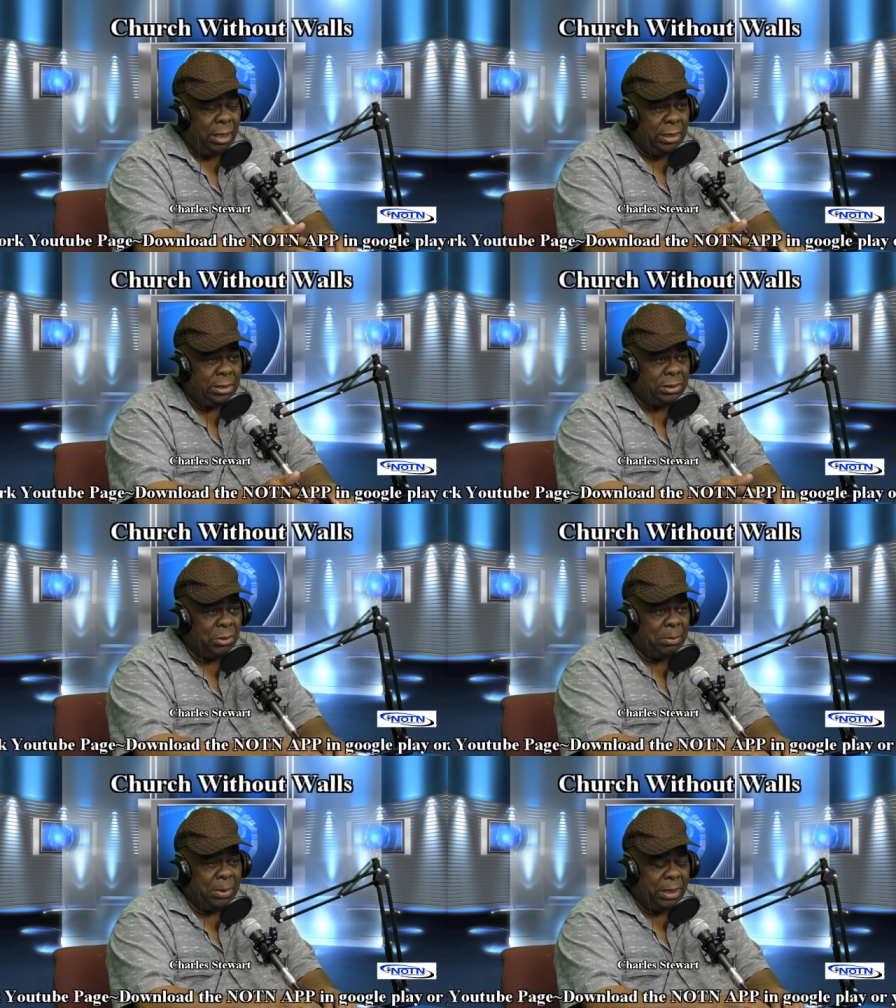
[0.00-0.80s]
in show
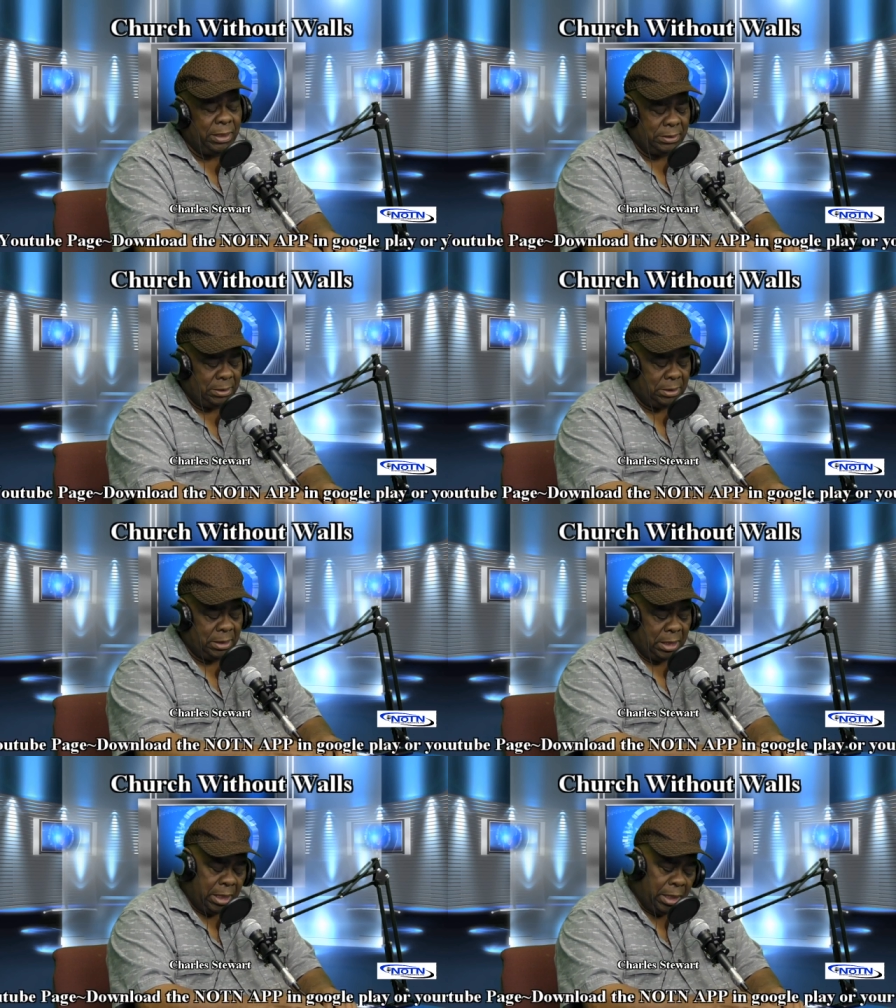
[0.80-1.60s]
business.
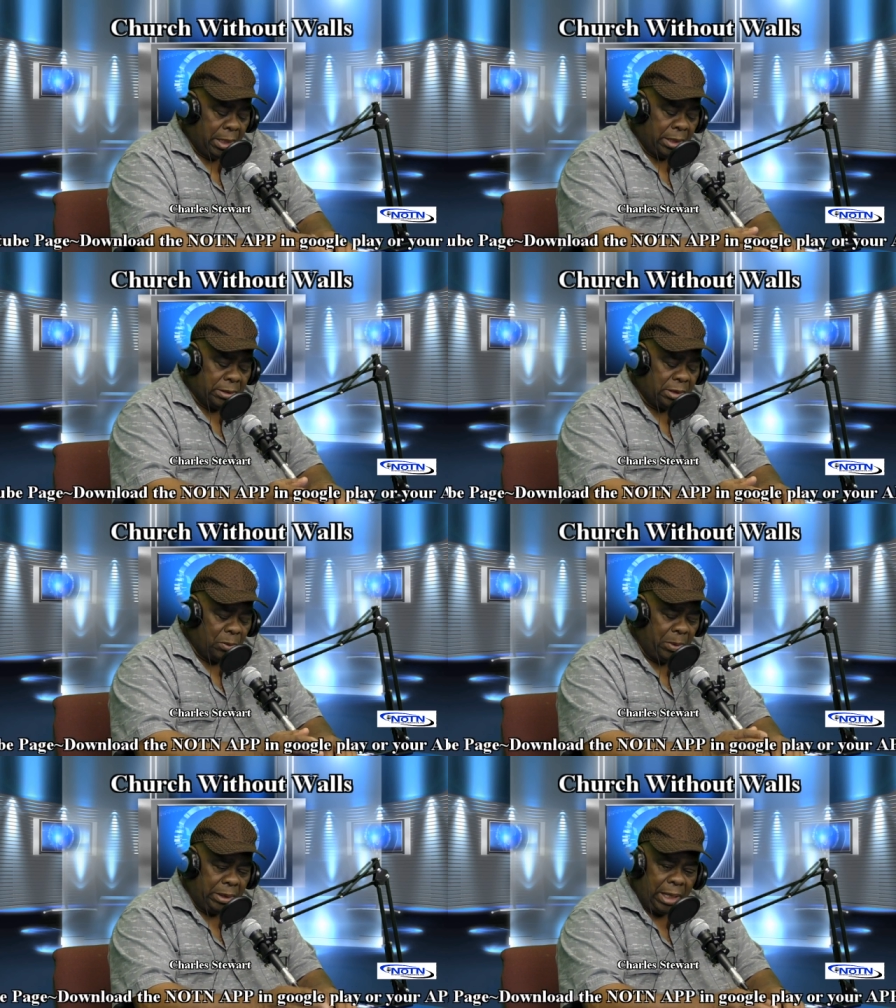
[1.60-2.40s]
So
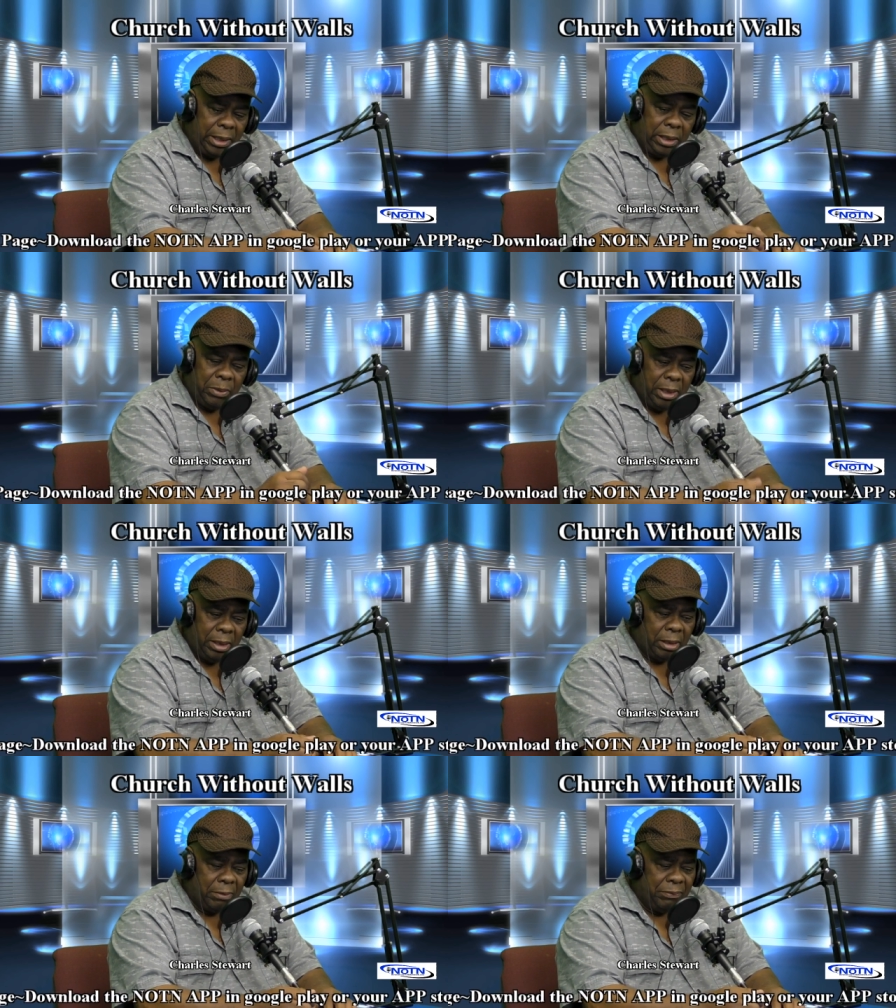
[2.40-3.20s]
we thank you, we
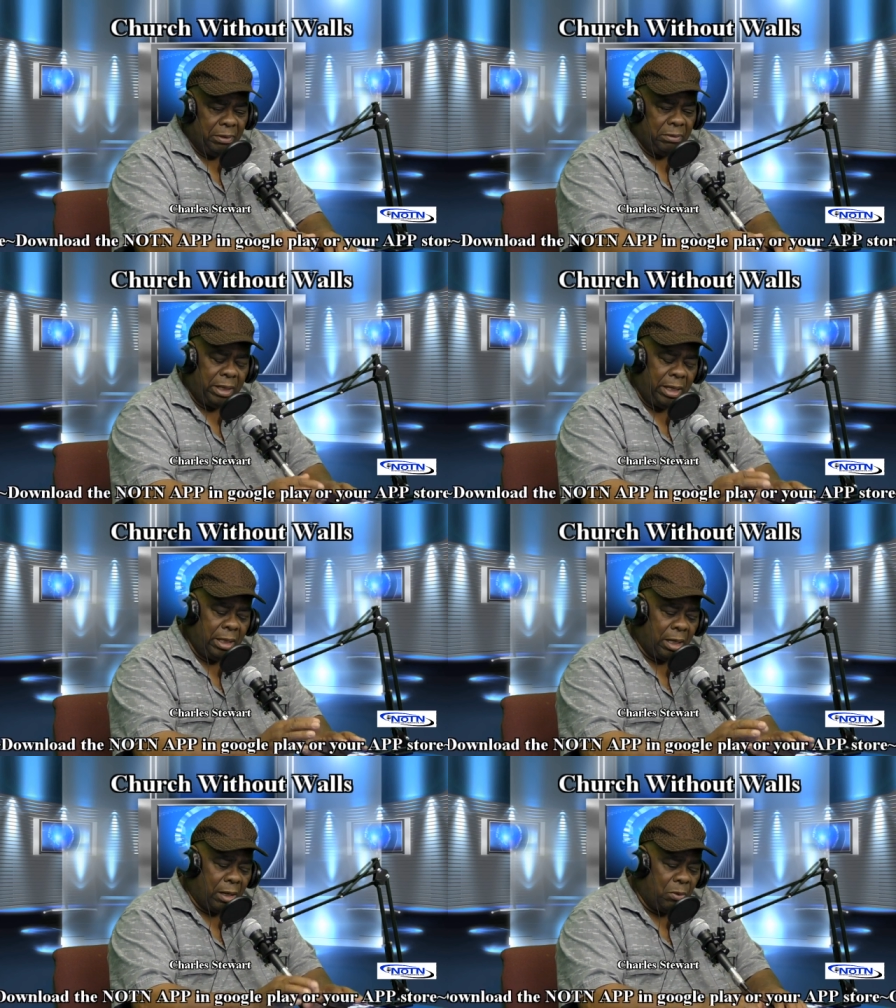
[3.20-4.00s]
love you, and
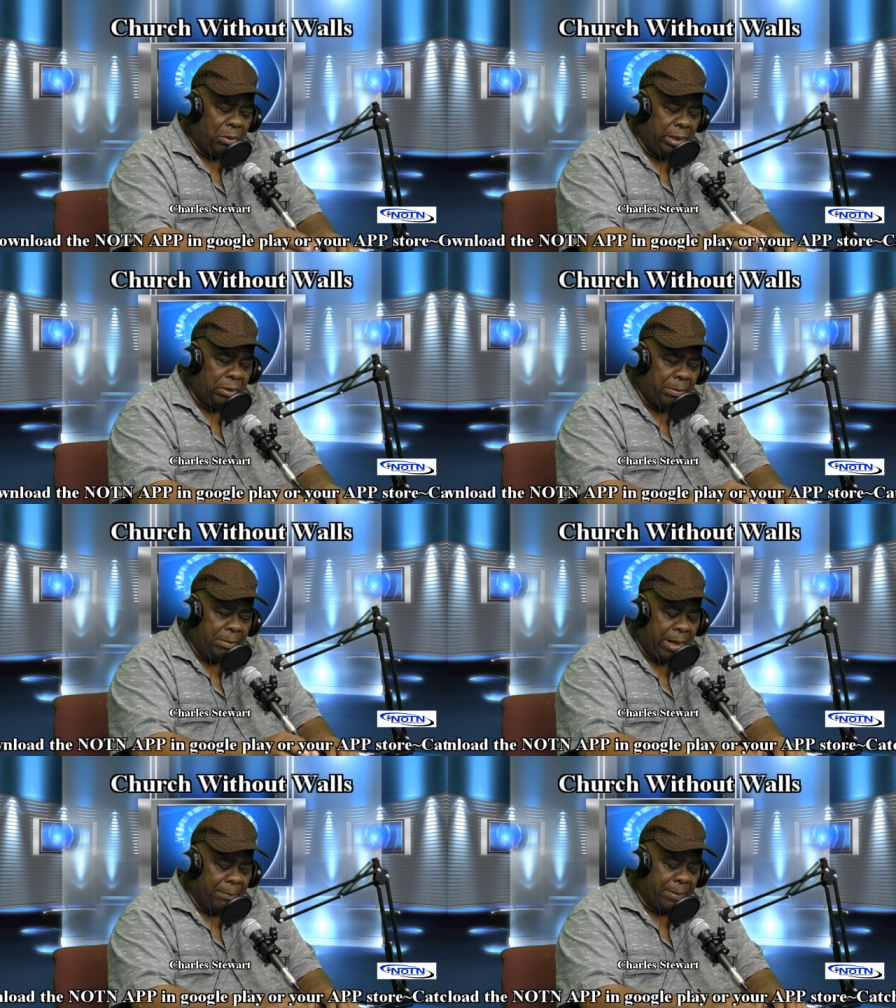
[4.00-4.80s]
always
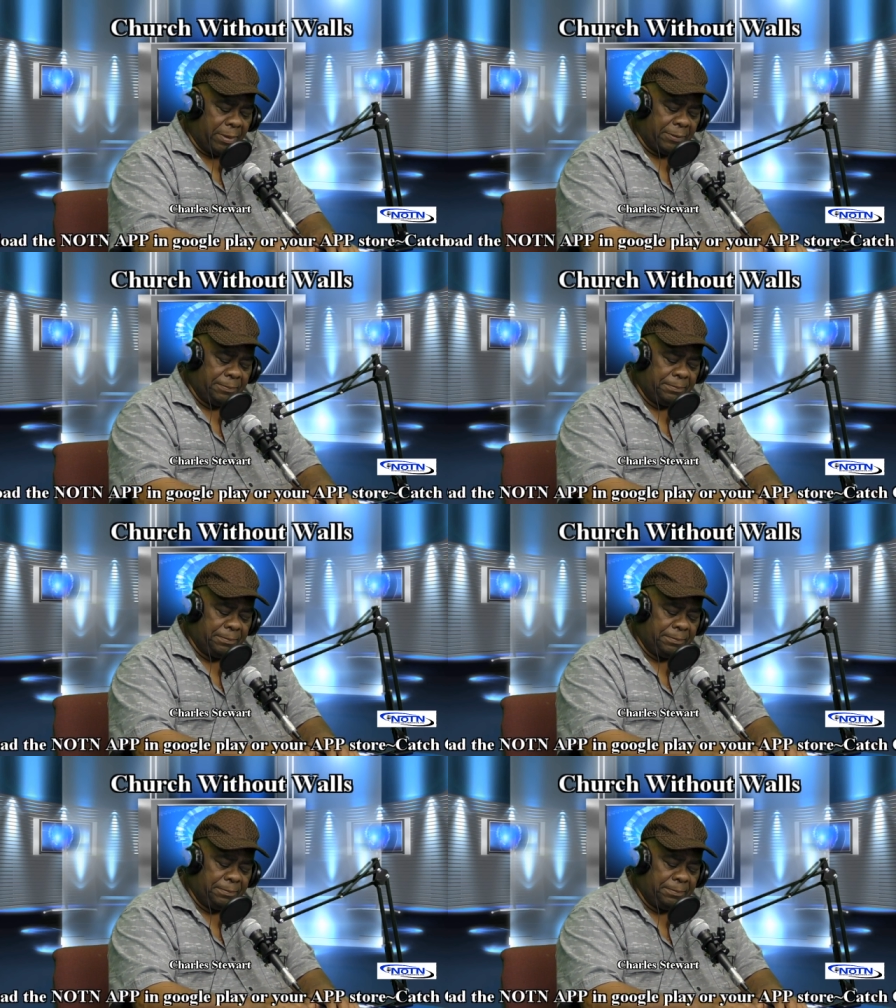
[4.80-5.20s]
remember.